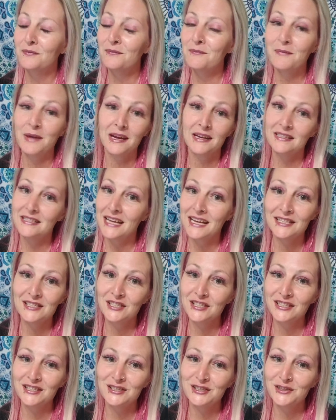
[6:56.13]

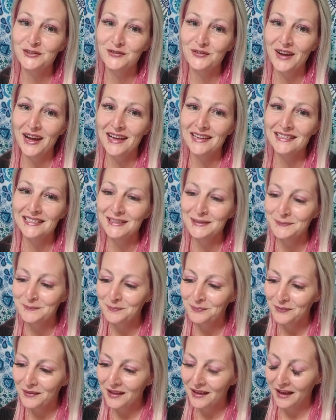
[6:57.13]
Meditation is your friend,
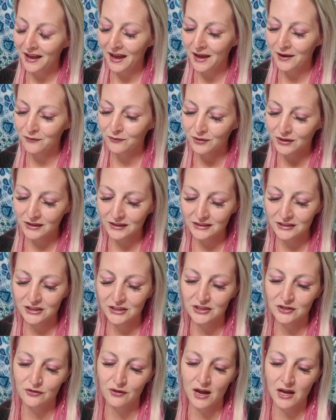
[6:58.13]
and really
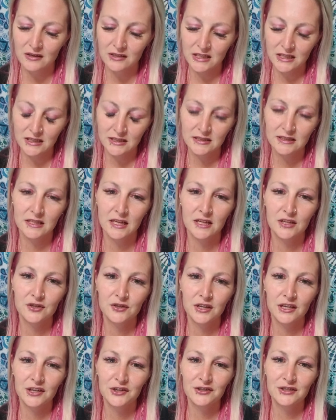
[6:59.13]
just grounding and
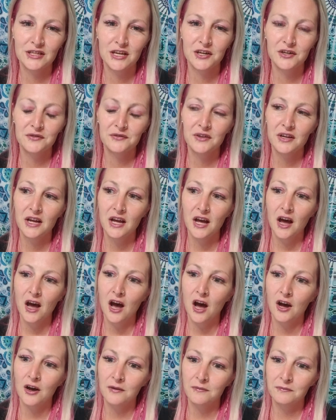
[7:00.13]
centering yourself,
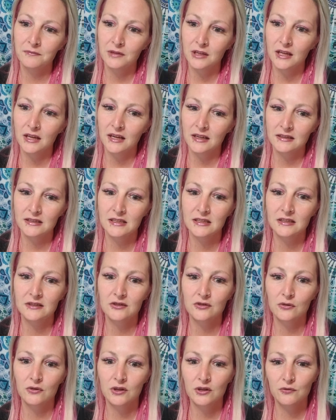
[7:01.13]
connecting
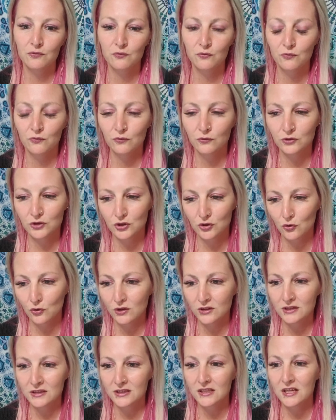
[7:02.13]
to
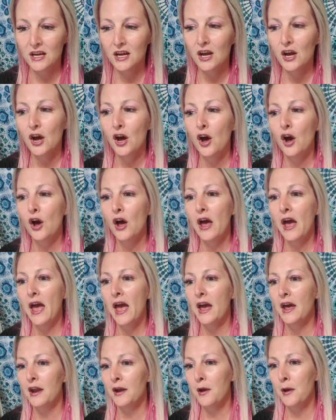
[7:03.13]
source,
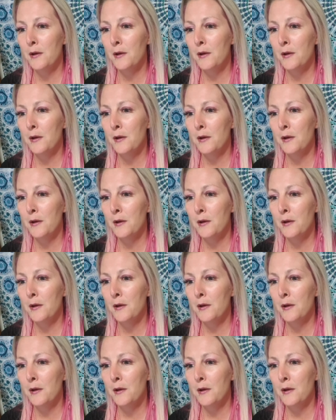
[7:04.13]
and